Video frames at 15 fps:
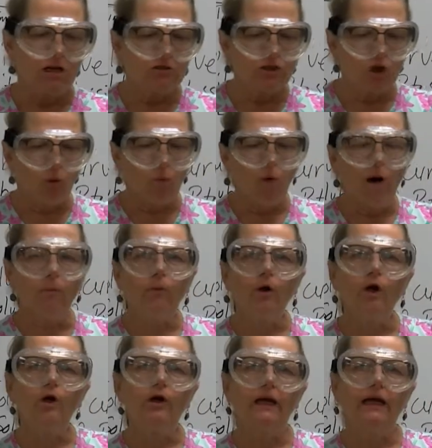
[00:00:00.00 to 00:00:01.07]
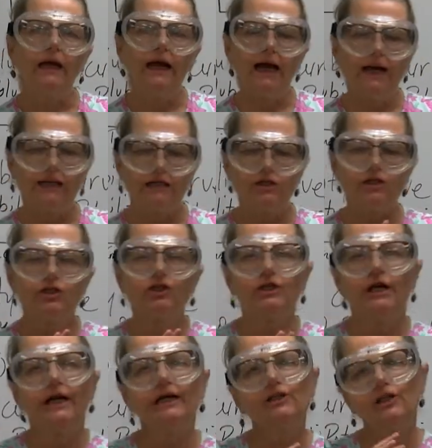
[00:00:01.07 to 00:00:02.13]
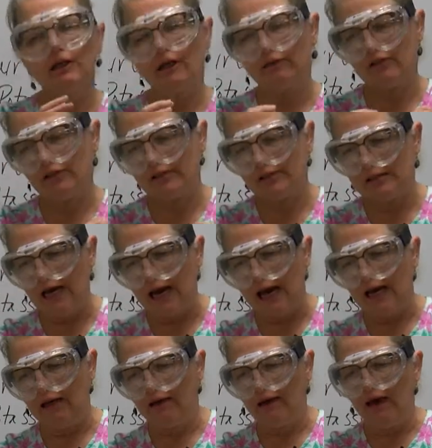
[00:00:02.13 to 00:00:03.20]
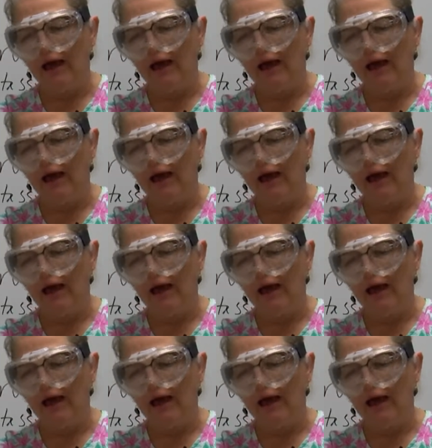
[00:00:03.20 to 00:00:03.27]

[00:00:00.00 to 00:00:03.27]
So what we're looking at is changing of state